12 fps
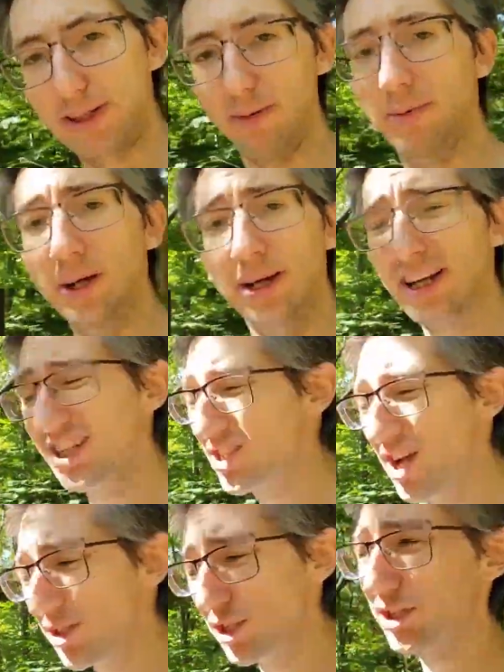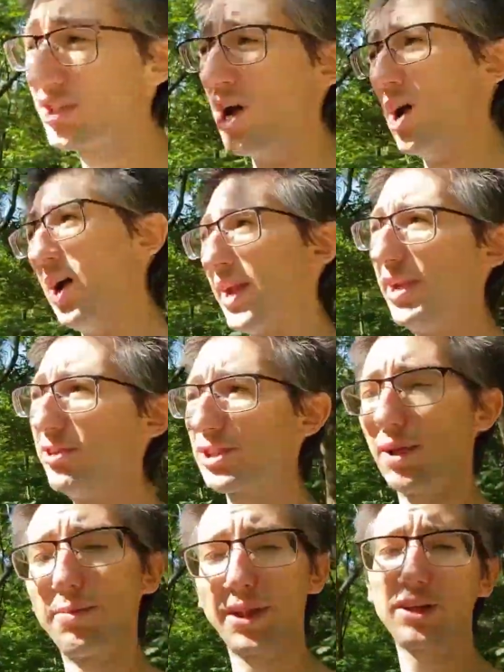Here's a fun story.
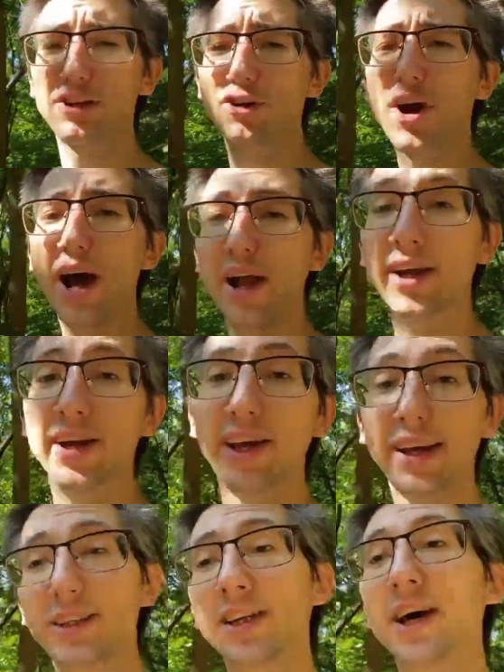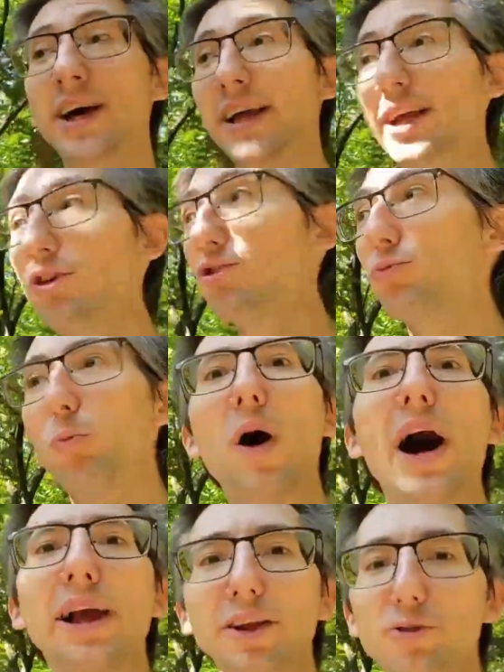I was recently at the beach and a
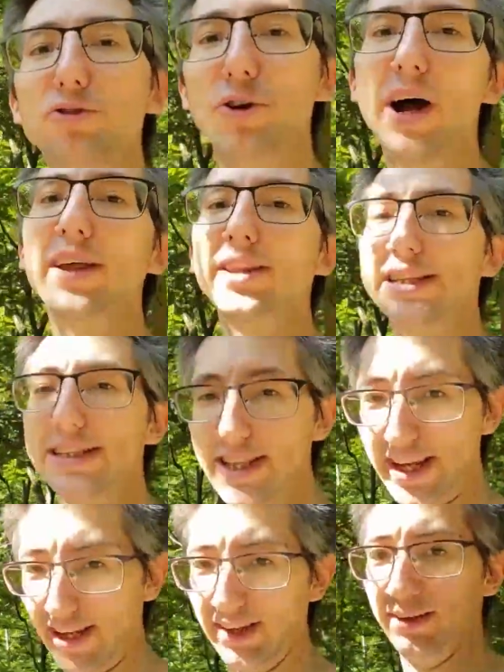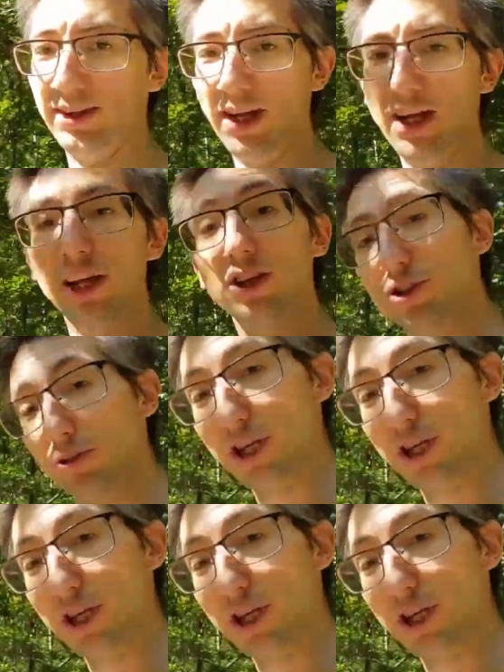rogue wave caught me by surprise.